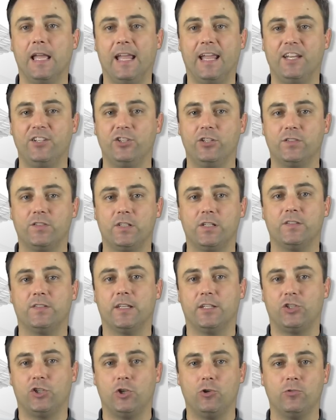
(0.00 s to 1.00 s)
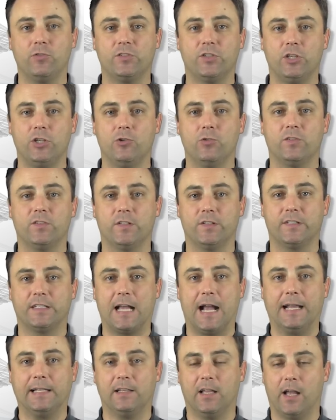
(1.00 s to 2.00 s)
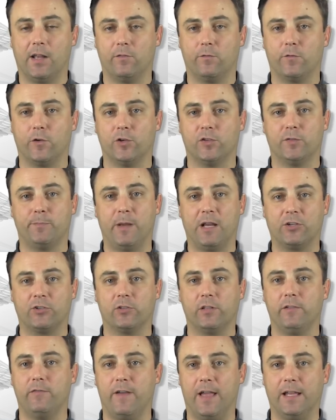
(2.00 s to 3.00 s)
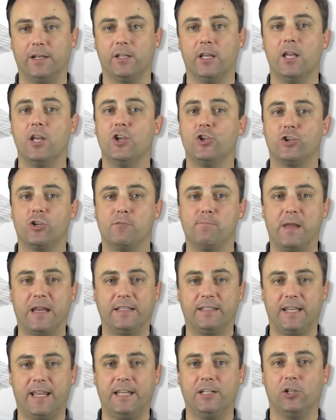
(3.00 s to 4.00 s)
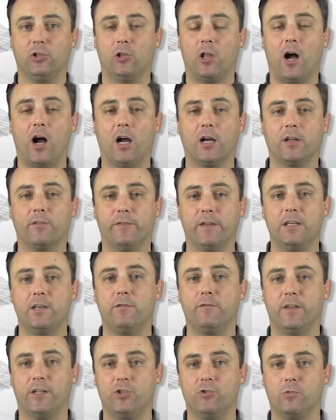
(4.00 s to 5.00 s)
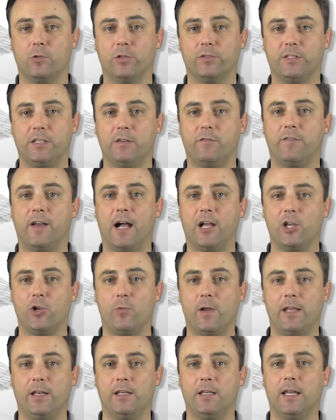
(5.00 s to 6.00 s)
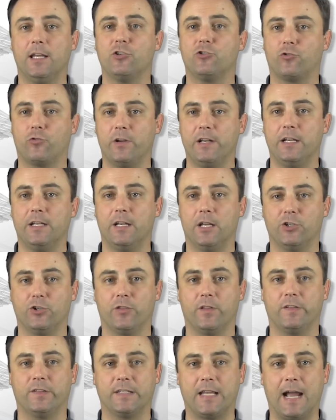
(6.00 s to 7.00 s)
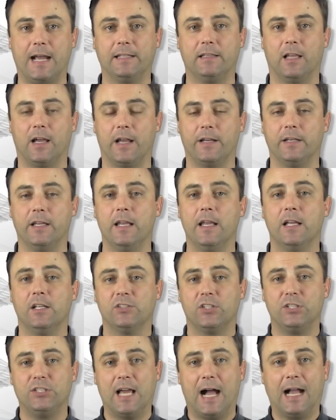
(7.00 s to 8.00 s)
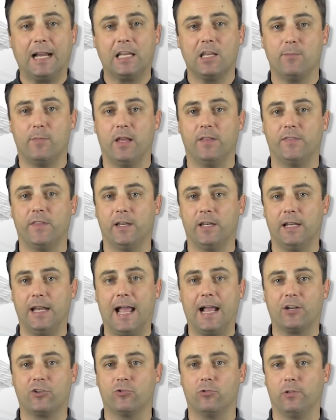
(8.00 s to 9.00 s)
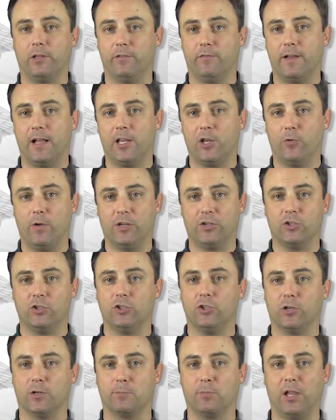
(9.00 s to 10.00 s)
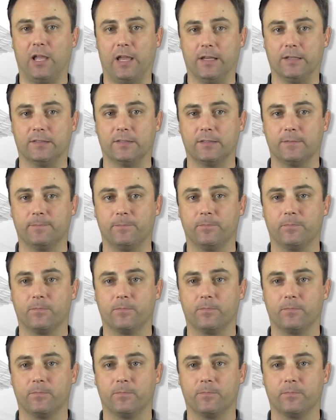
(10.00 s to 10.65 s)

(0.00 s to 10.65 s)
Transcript: Agencies that choose to use this guideline for a special event should maintain a log of individuals evaluated and treated under this guideline to document that an actual evaluation took place.